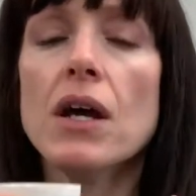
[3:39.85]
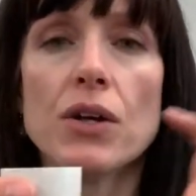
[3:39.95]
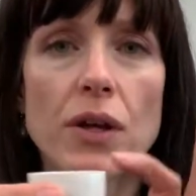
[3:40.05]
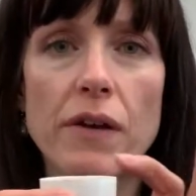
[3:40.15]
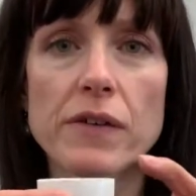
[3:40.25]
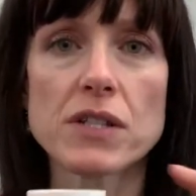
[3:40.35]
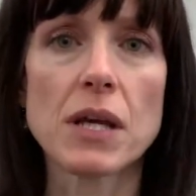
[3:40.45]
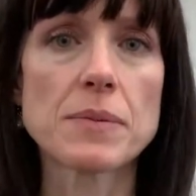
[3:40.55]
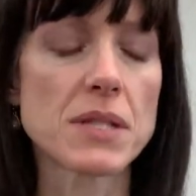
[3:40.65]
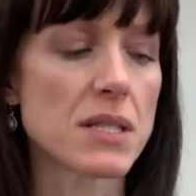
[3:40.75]
you have your
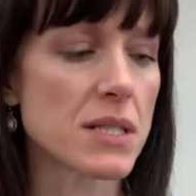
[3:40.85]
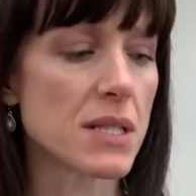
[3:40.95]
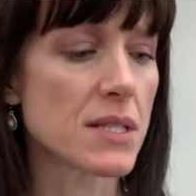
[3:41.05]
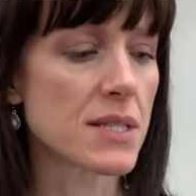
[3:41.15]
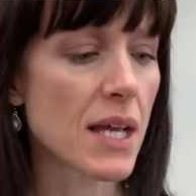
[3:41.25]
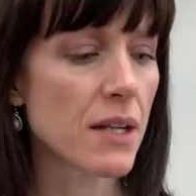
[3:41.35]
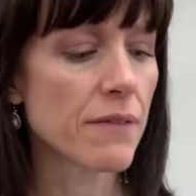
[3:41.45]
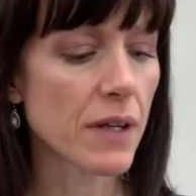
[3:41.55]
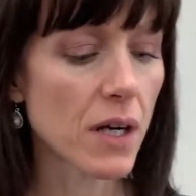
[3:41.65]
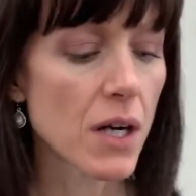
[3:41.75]
substance inside of
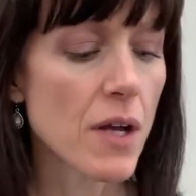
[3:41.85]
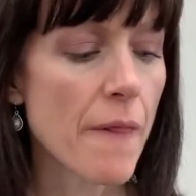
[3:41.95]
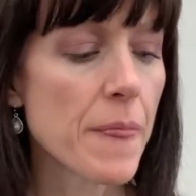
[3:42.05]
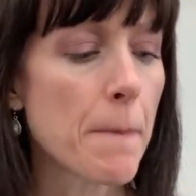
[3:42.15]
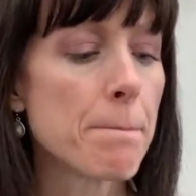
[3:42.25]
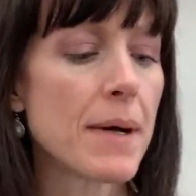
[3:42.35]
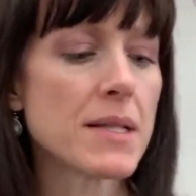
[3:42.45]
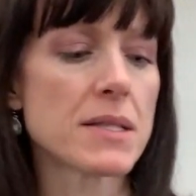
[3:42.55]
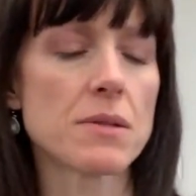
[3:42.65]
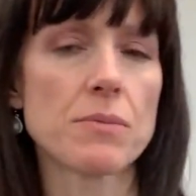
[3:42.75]
here, the
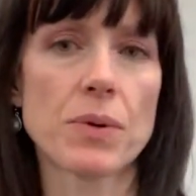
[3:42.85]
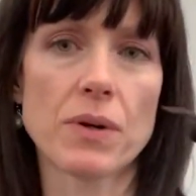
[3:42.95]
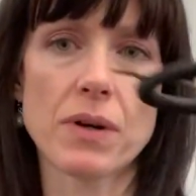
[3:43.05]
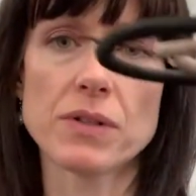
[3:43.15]
Bunsen burner.